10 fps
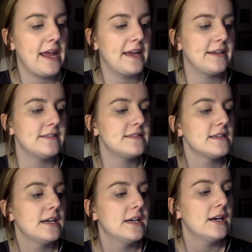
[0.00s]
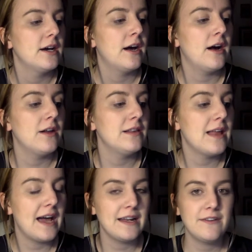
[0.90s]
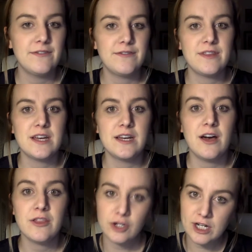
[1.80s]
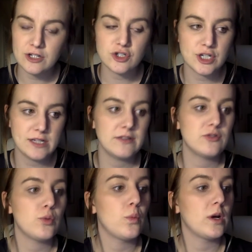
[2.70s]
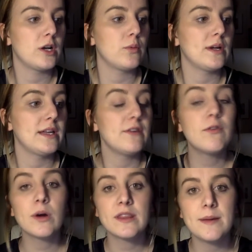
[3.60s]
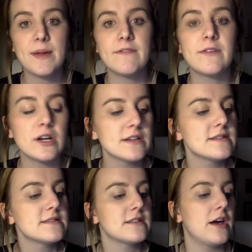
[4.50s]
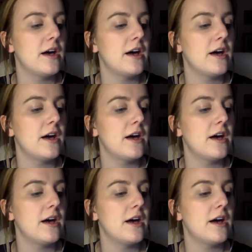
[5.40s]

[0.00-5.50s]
And a lot of the other countries weren't really for them at first.